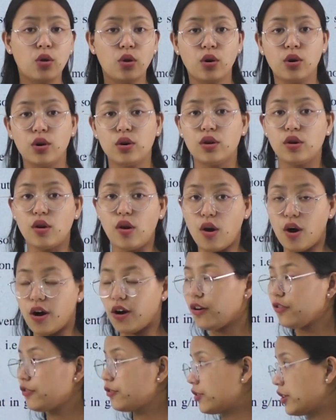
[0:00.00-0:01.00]
mole
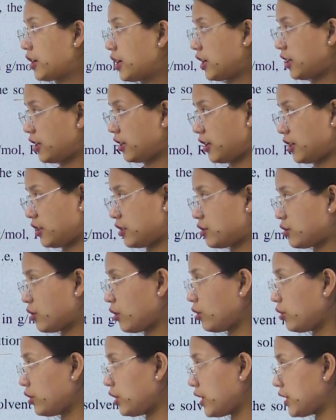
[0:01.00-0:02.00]
of the
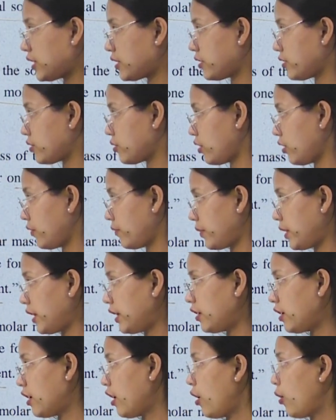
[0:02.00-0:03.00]
solid is dissolved
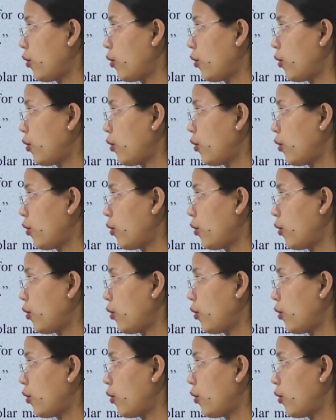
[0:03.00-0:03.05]
in